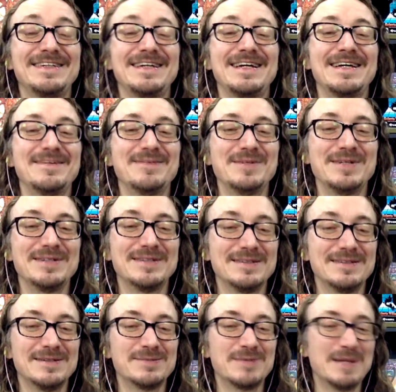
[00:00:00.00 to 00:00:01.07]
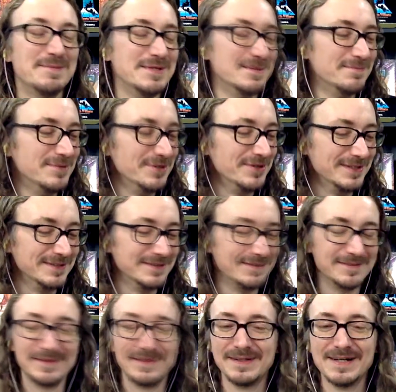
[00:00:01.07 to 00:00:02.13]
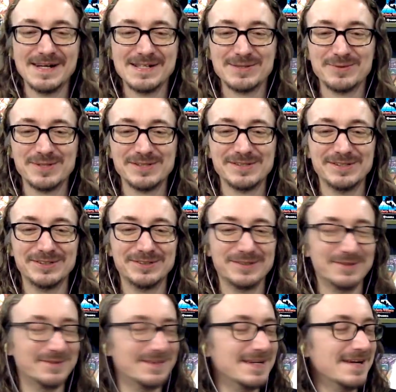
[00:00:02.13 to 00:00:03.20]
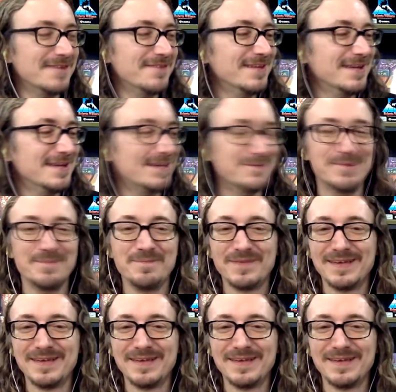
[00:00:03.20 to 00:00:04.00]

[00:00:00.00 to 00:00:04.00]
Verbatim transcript: can't be, there's probably a billion of the guys who watch this show would have that, but.